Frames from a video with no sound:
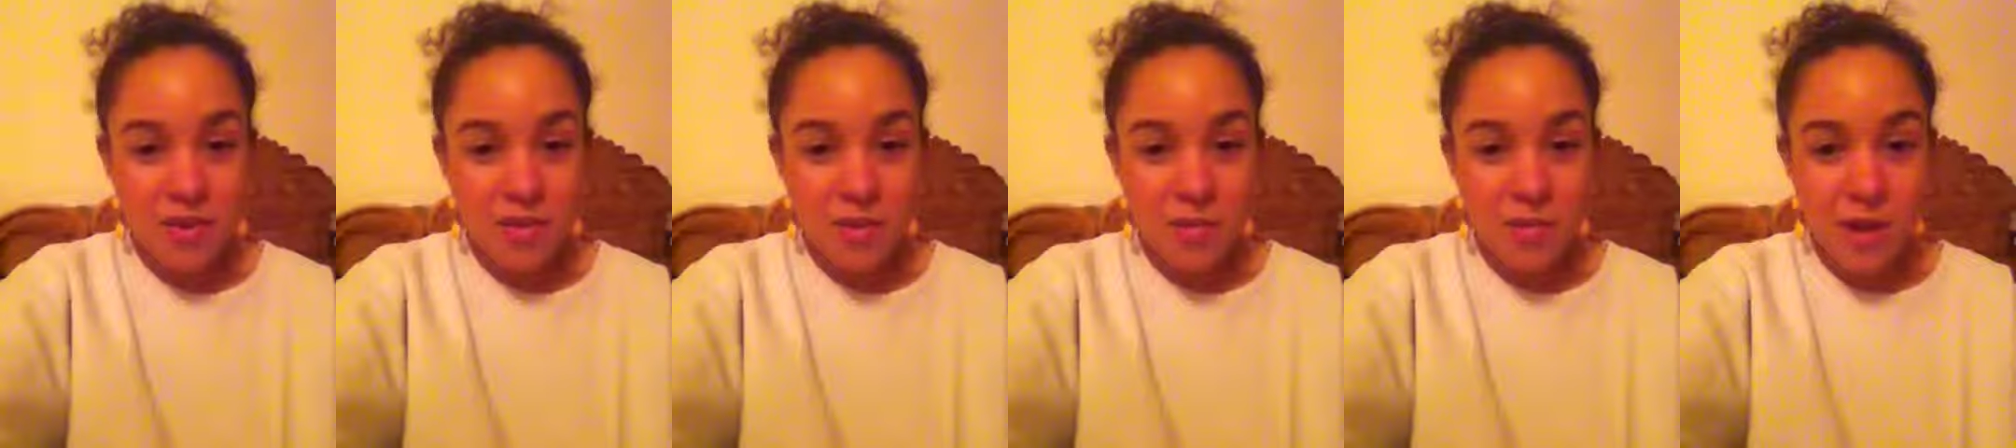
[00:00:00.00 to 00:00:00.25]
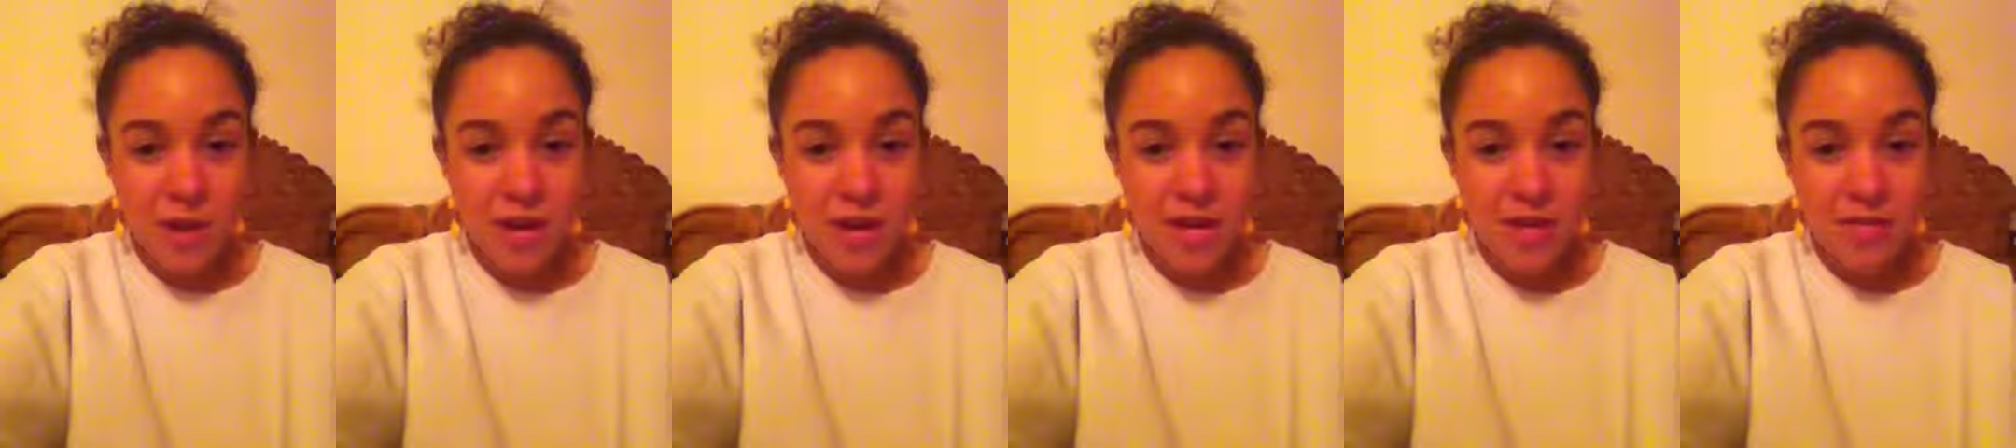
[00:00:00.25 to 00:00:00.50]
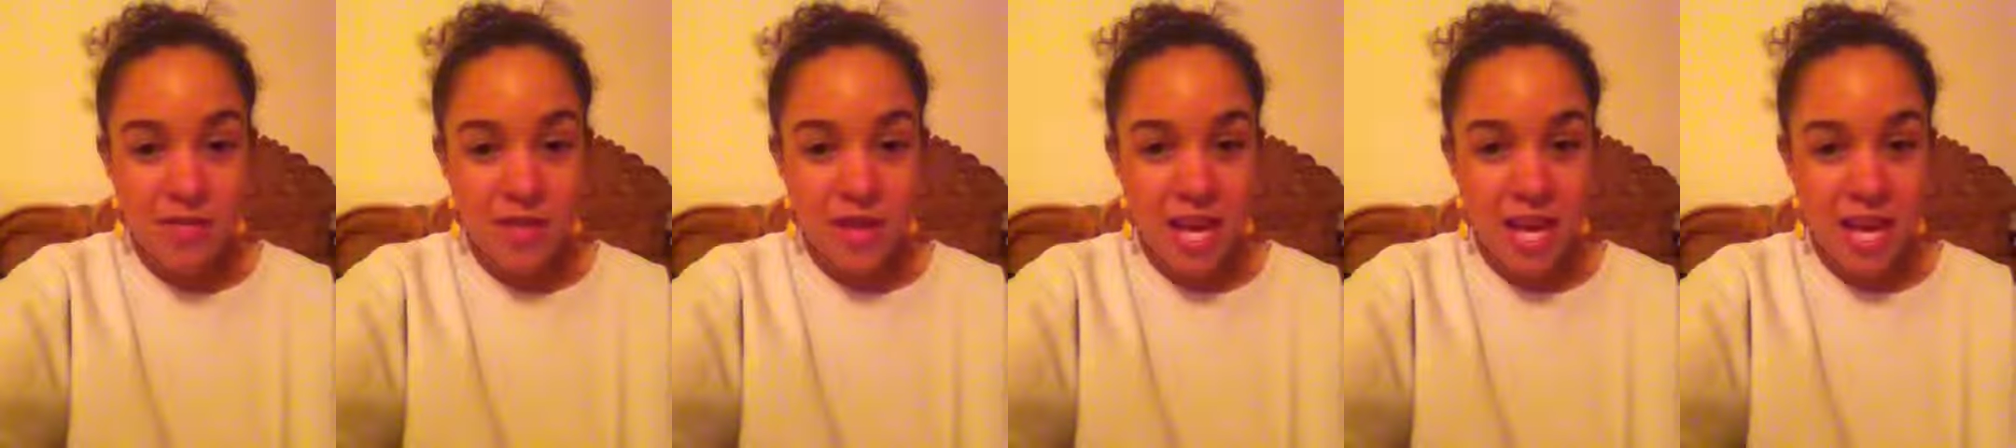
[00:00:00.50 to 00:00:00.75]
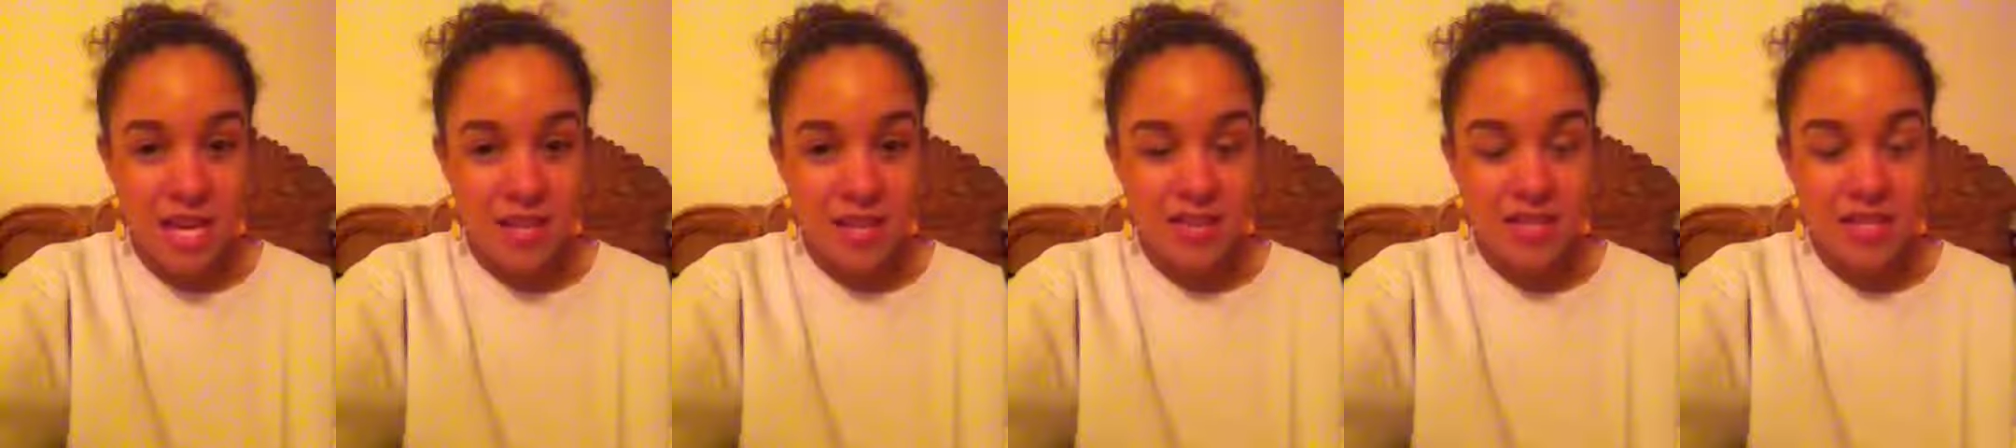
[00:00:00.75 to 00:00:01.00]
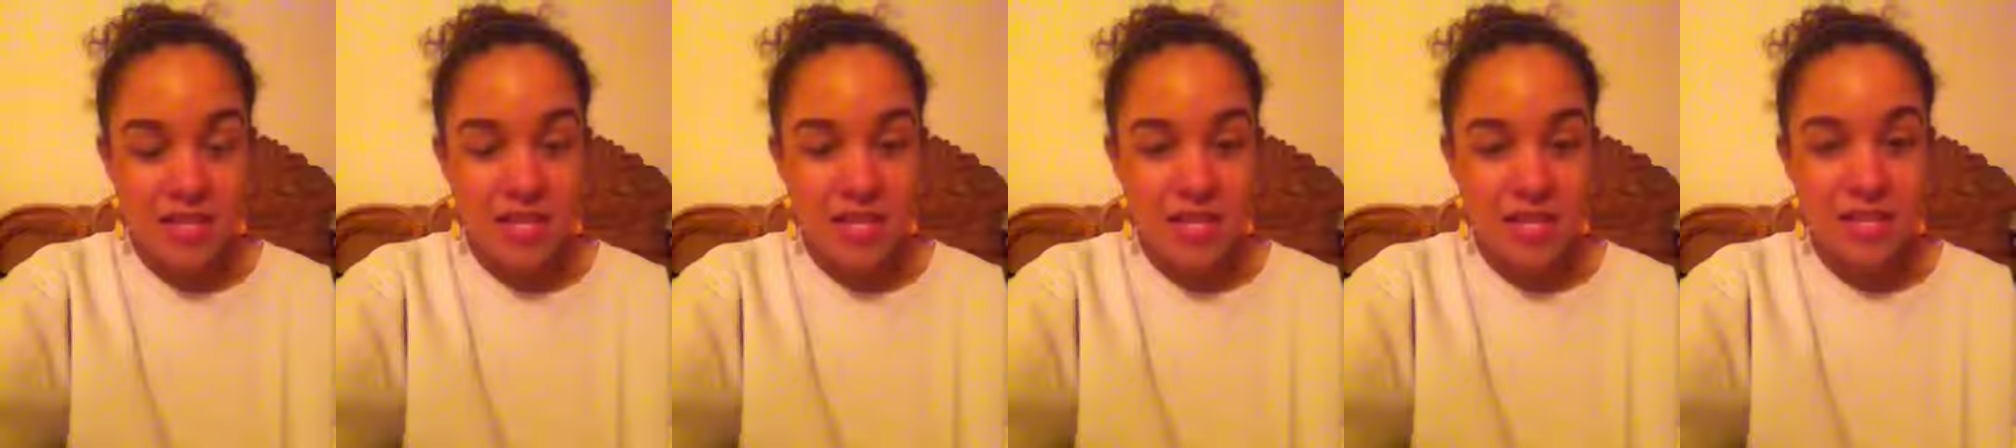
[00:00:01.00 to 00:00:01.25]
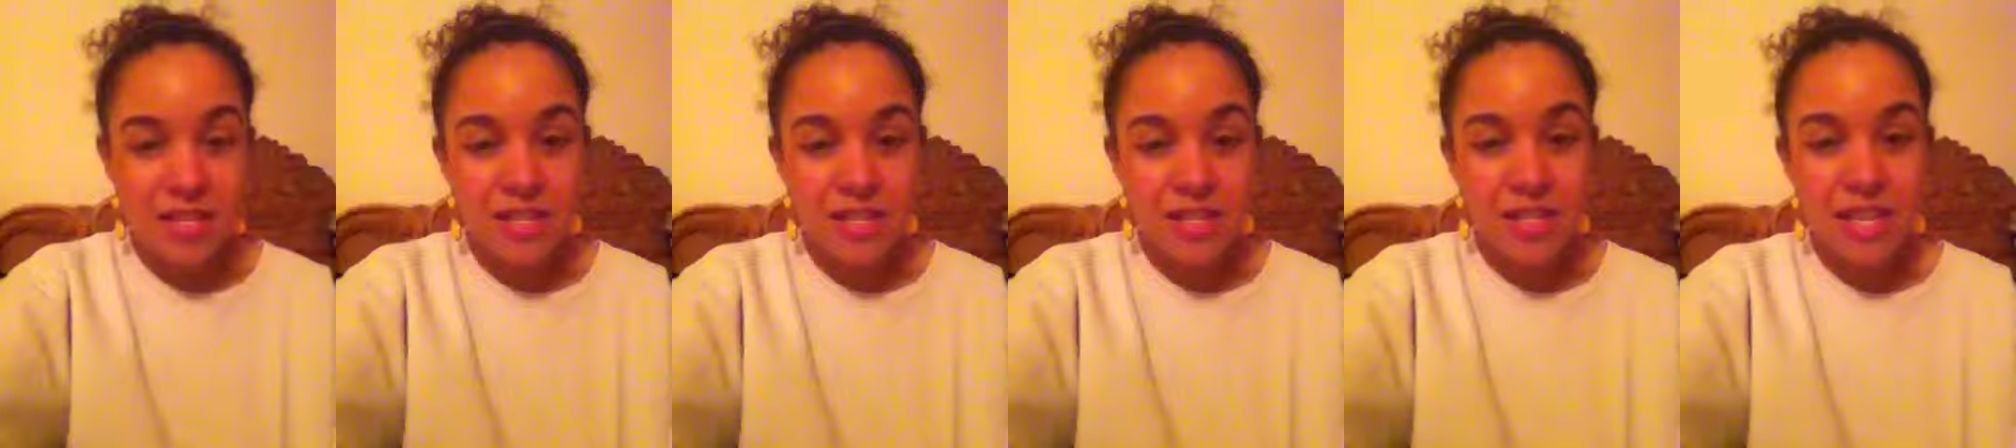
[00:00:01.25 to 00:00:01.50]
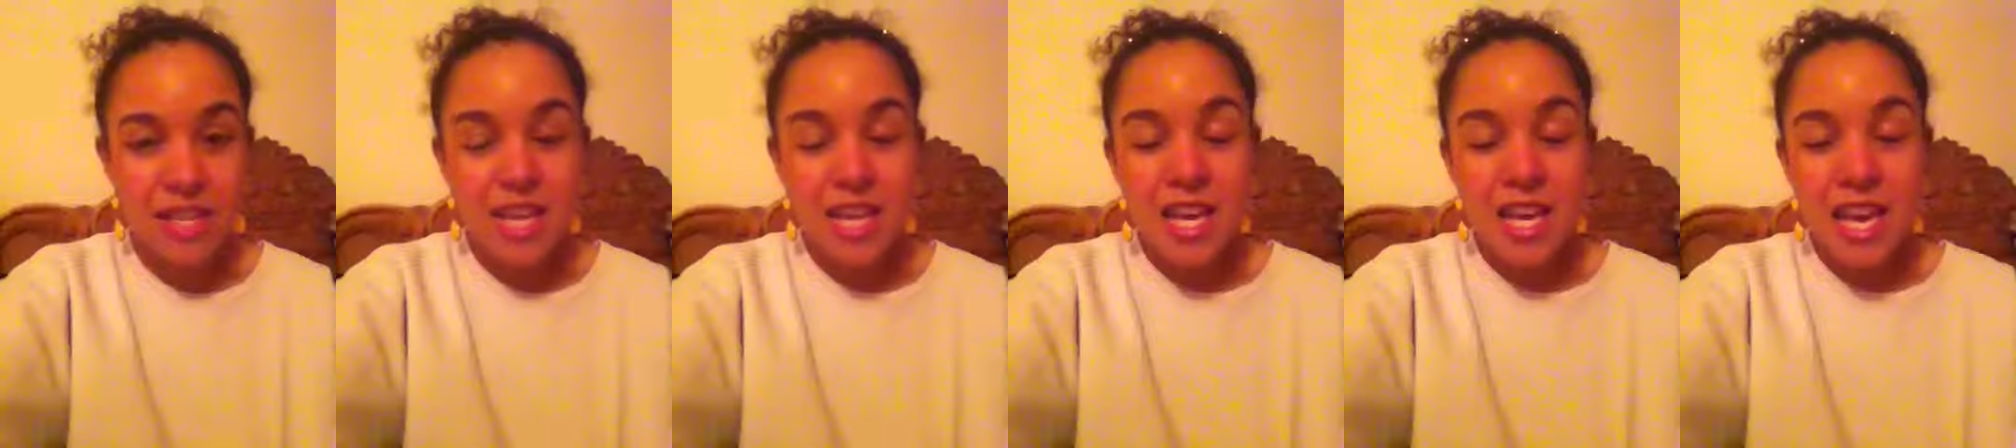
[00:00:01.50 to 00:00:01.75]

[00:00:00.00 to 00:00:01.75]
the bottom lashes.